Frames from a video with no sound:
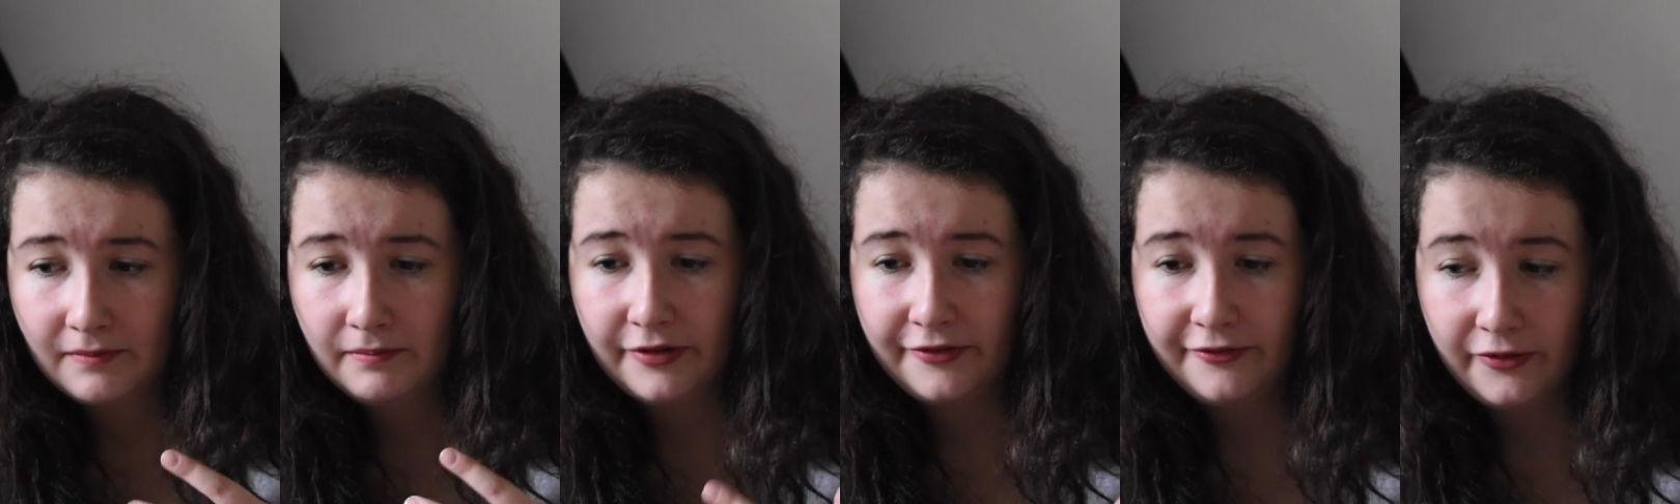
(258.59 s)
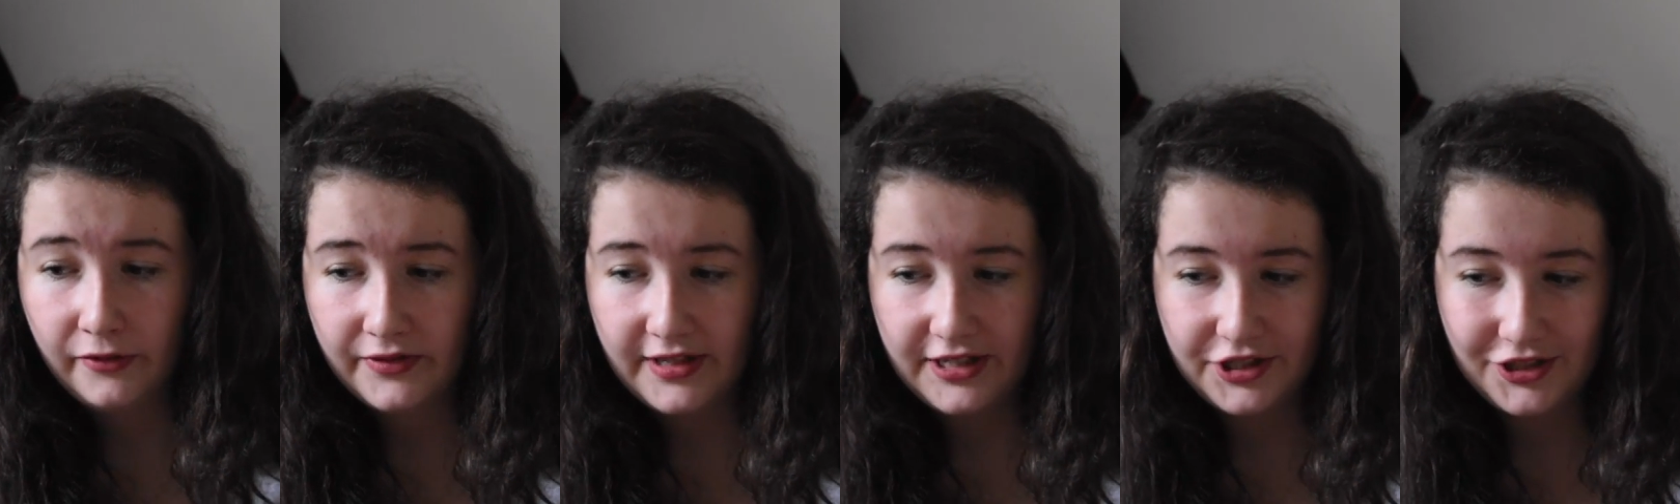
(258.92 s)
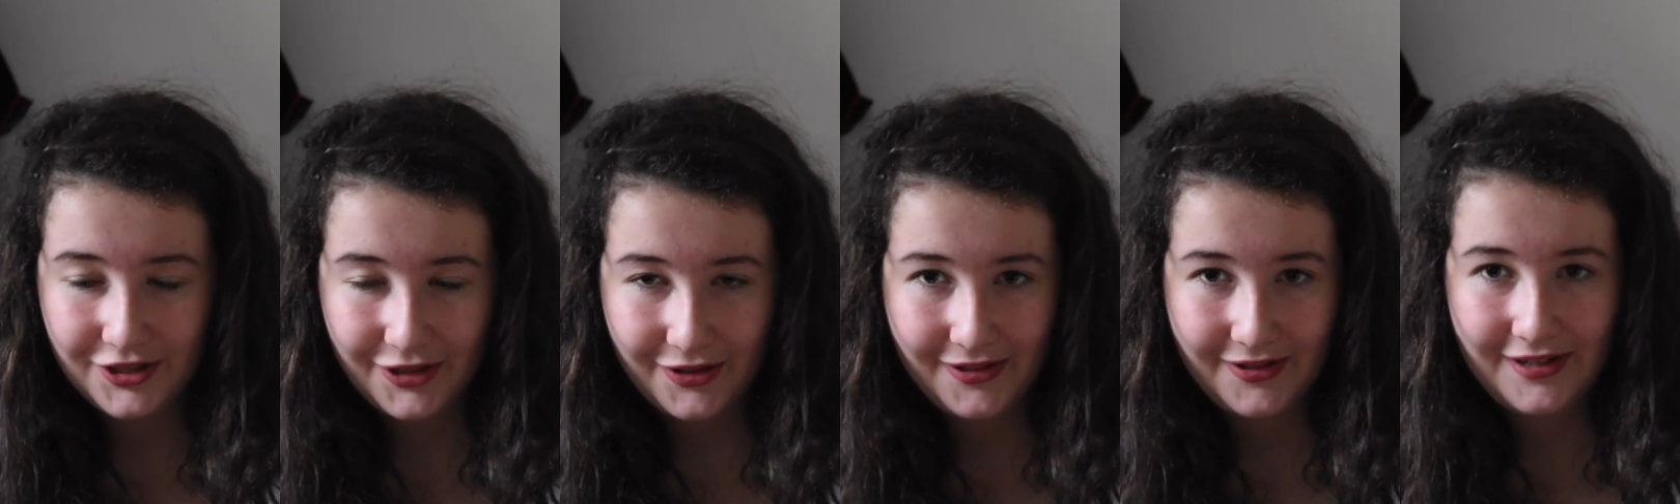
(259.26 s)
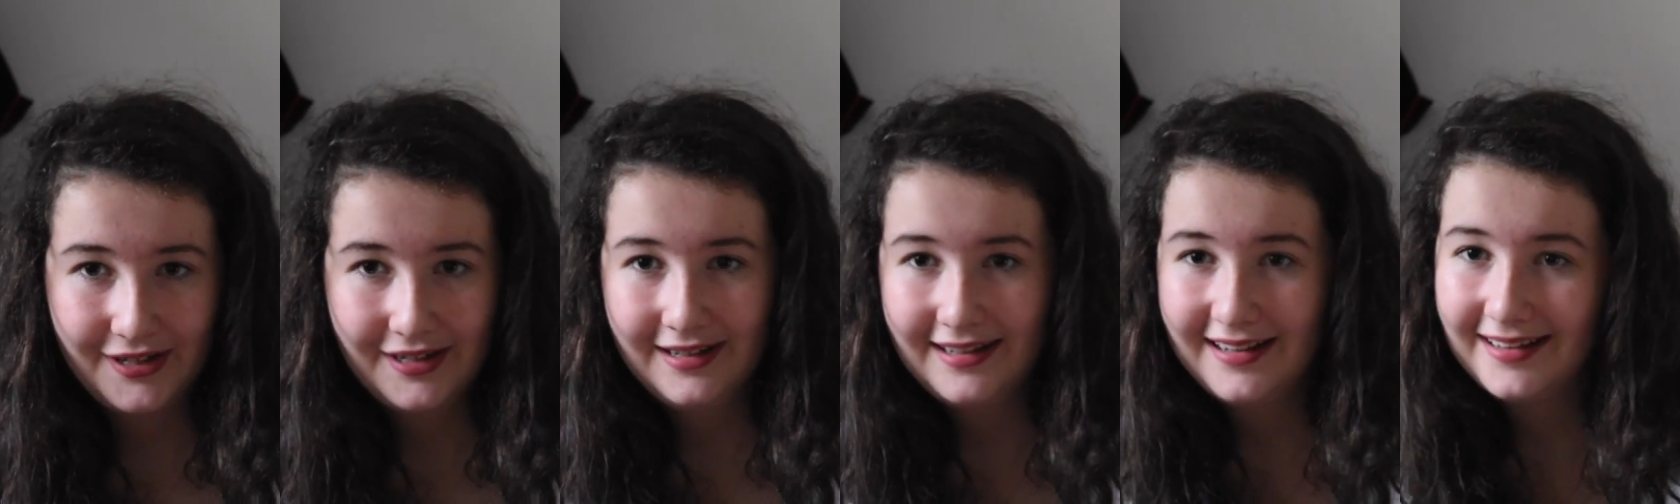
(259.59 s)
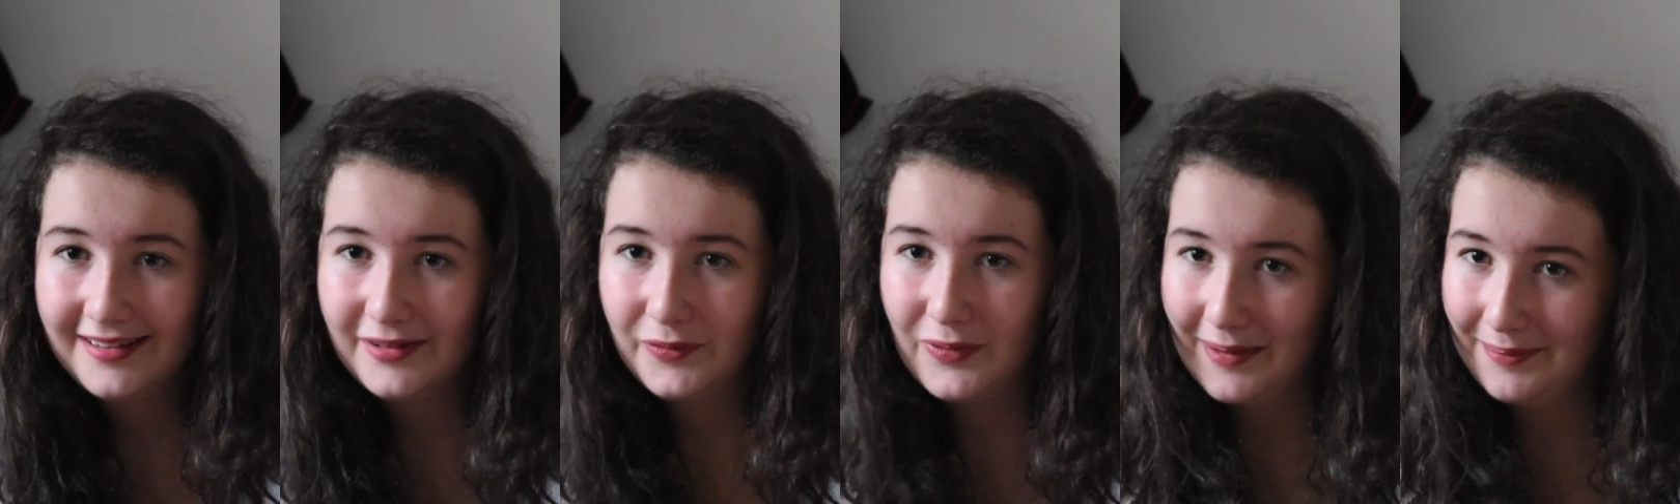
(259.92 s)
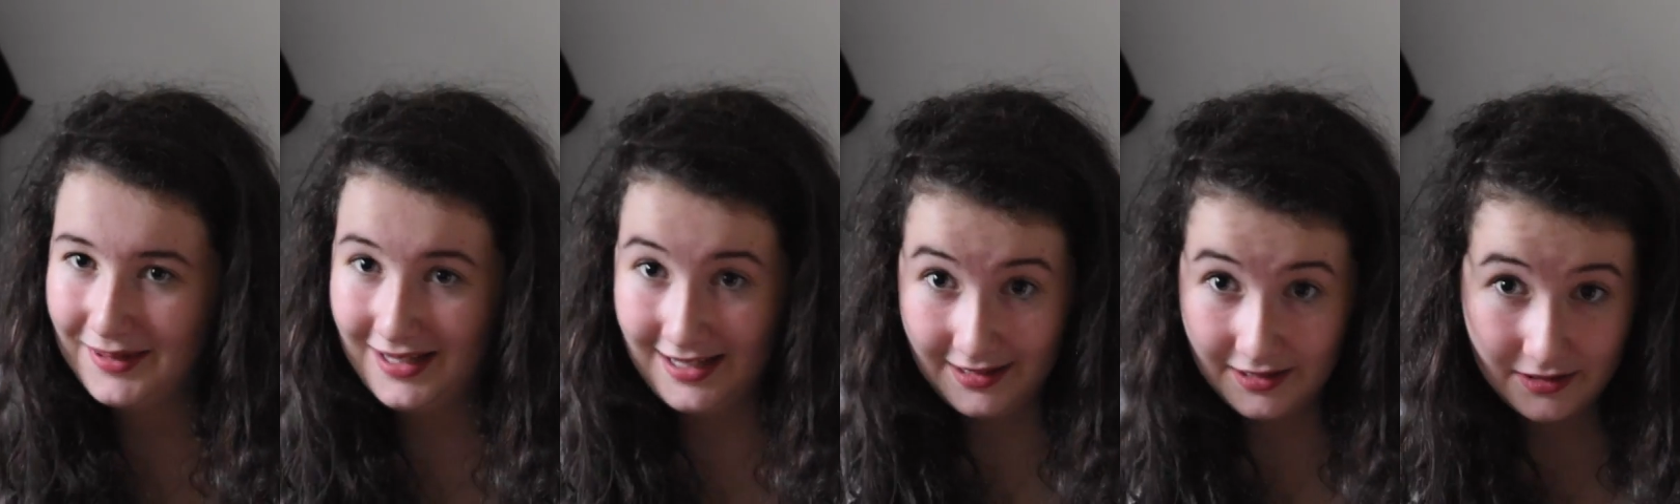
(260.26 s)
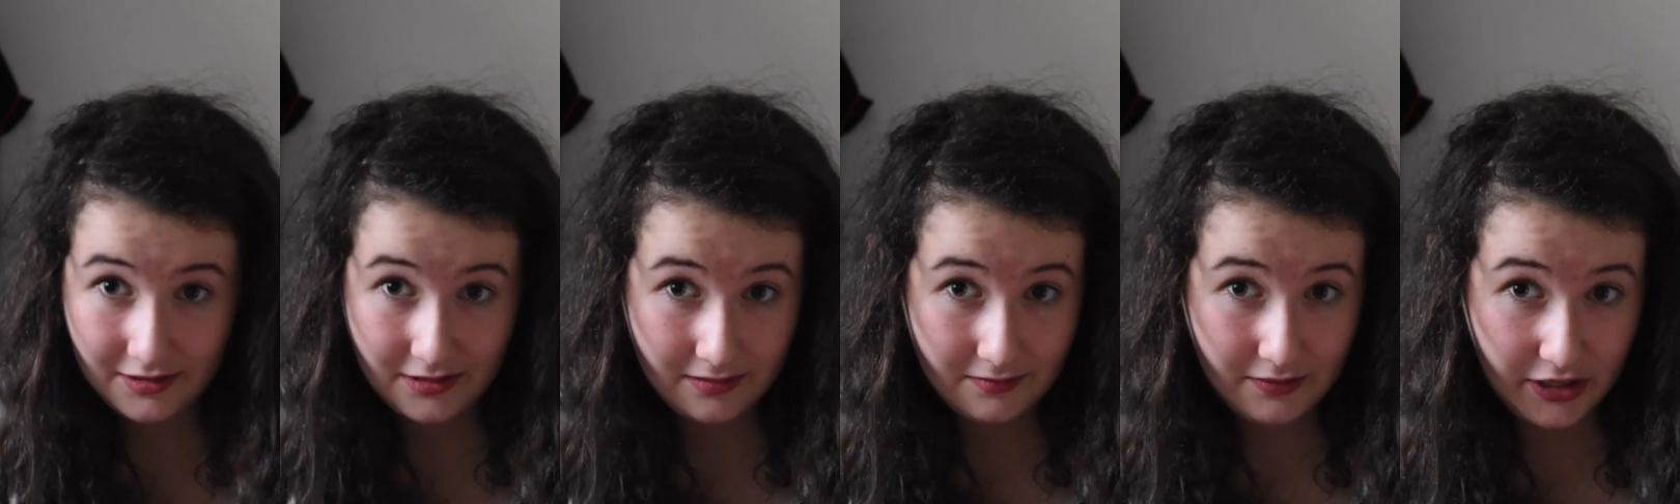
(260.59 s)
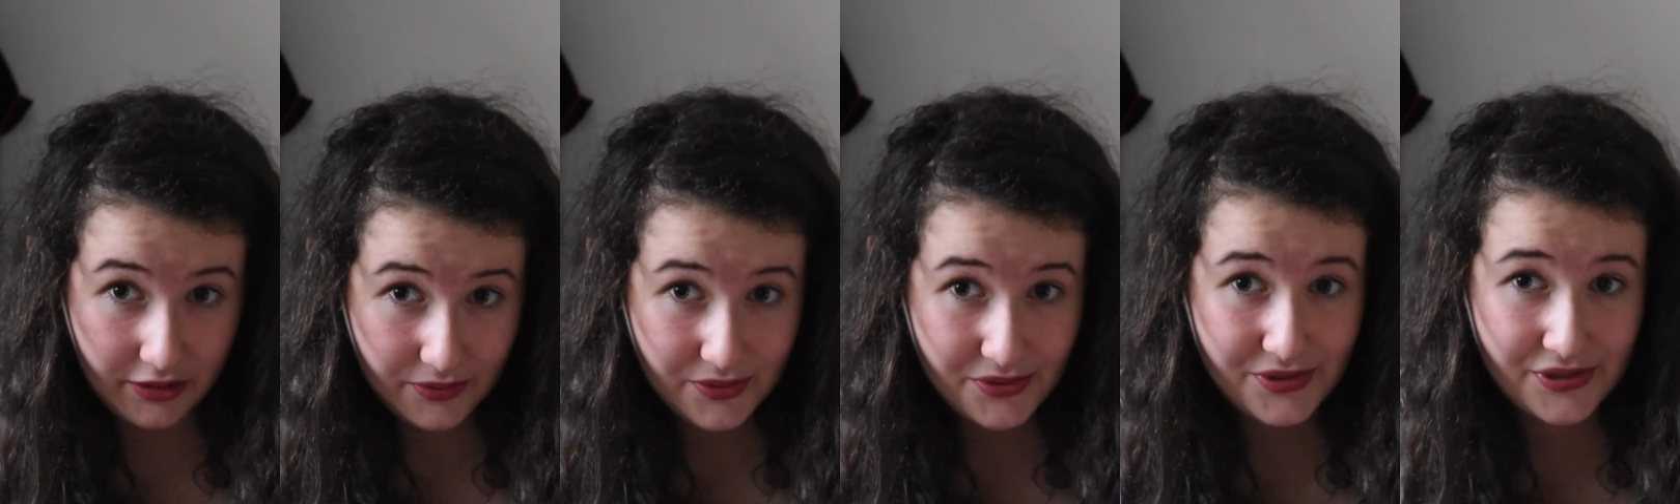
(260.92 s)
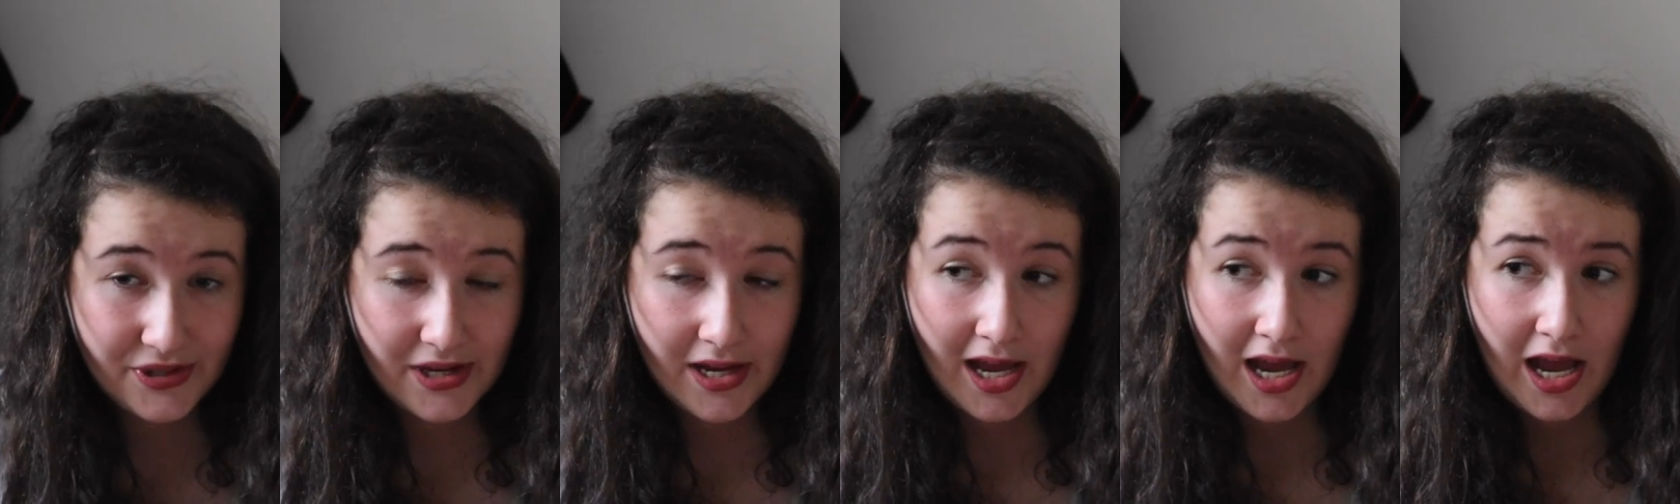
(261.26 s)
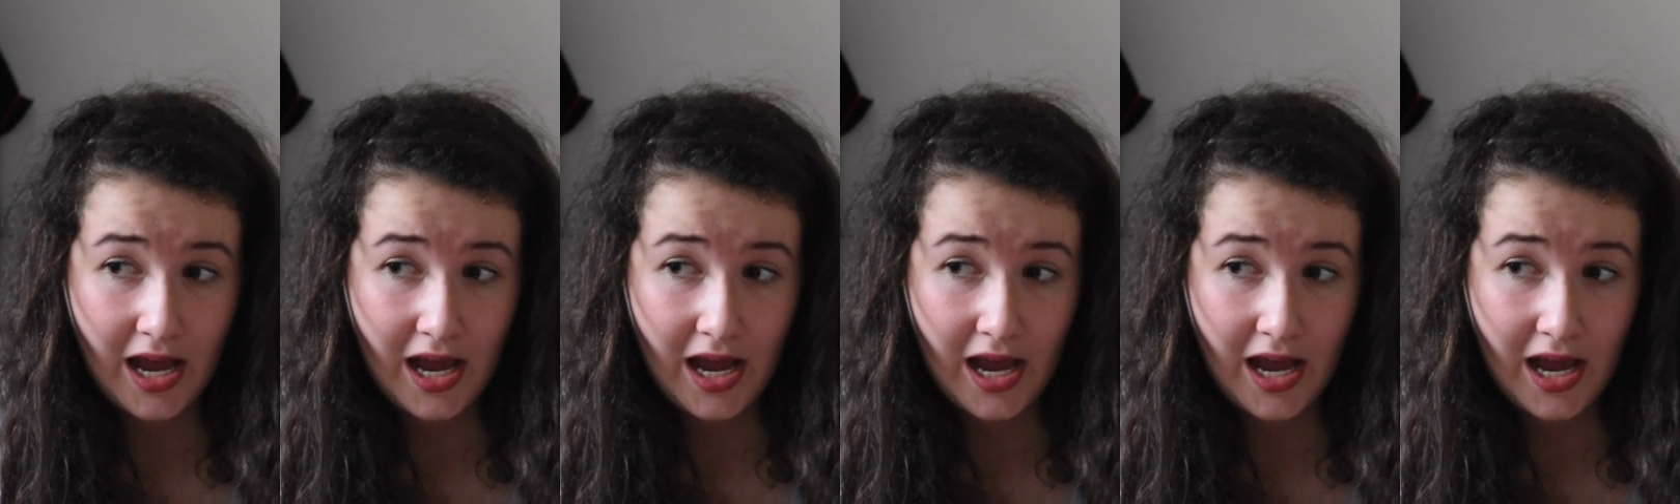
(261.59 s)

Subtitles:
before they showed the weapon in use.